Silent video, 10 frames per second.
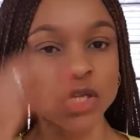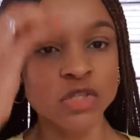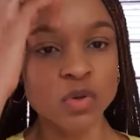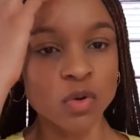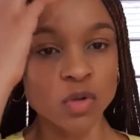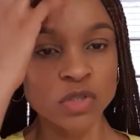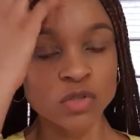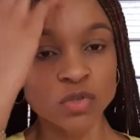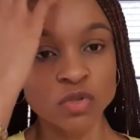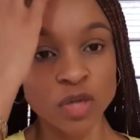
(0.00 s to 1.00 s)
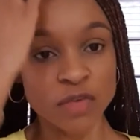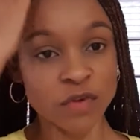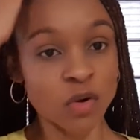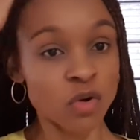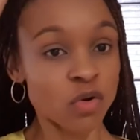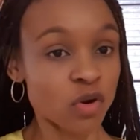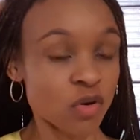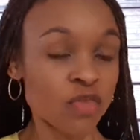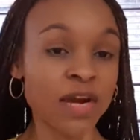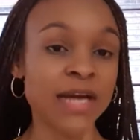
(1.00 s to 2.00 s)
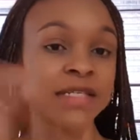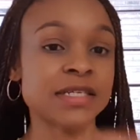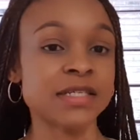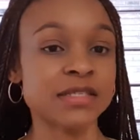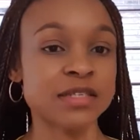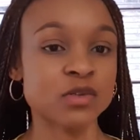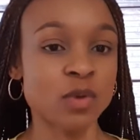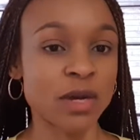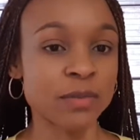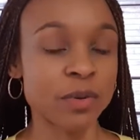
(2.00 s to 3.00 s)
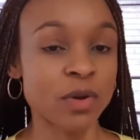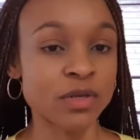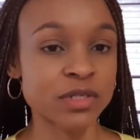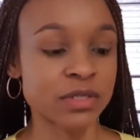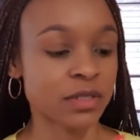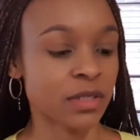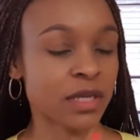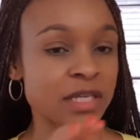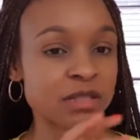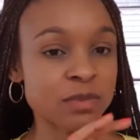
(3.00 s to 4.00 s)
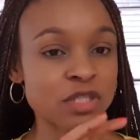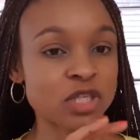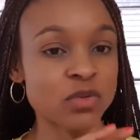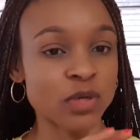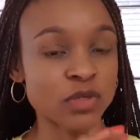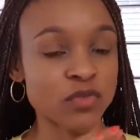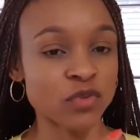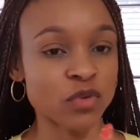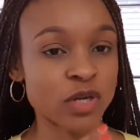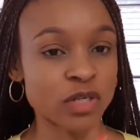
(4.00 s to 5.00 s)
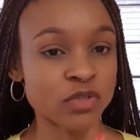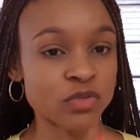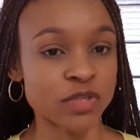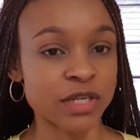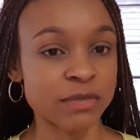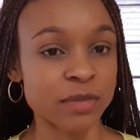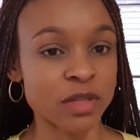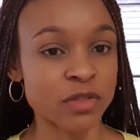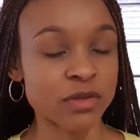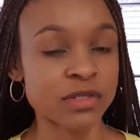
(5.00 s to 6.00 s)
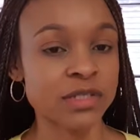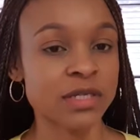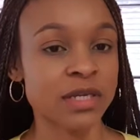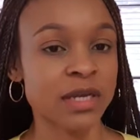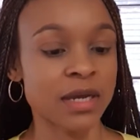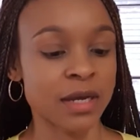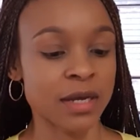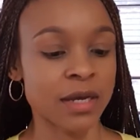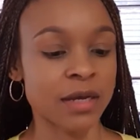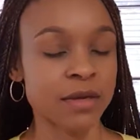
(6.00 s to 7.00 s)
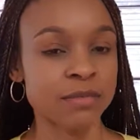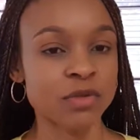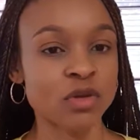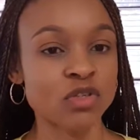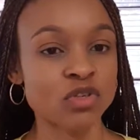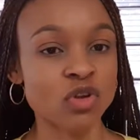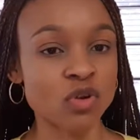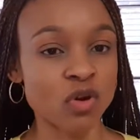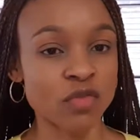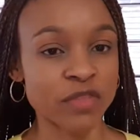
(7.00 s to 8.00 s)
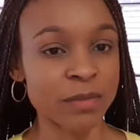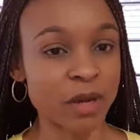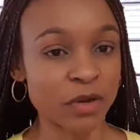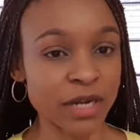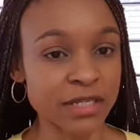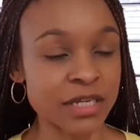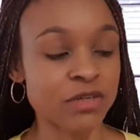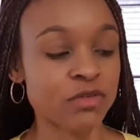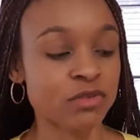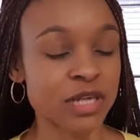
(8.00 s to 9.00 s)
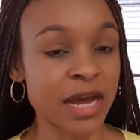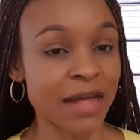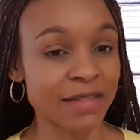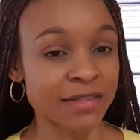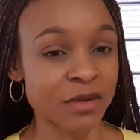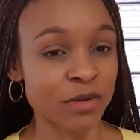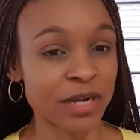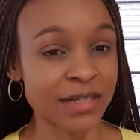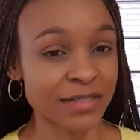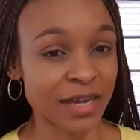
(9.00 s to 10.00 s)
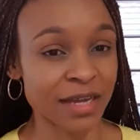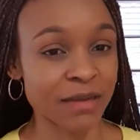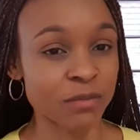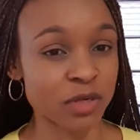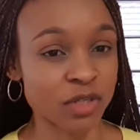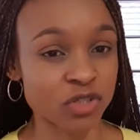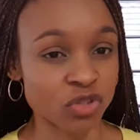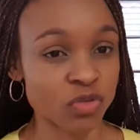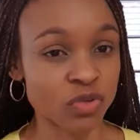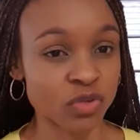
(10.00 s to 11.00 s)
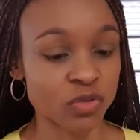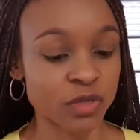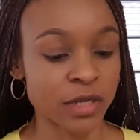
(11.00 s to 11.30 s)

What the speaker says: It's always good to have a whole lot of cuttings in one pot, especially if you're gonna do that method, because not all of them are gonna take root. Others are gonna die. I'm gonna show you.